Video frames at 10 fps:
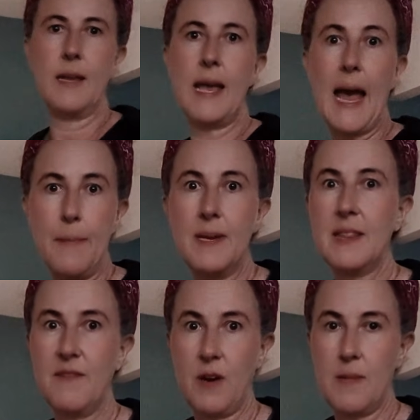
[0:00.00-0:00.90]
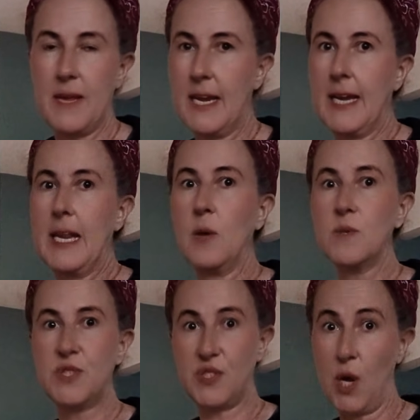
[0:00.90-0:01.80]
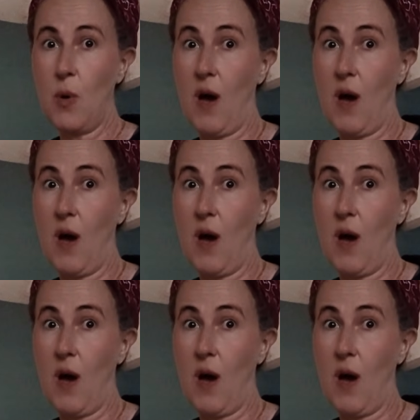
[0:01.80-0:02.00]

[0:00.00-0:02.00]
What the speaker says: And it happened at the very beginning. It was so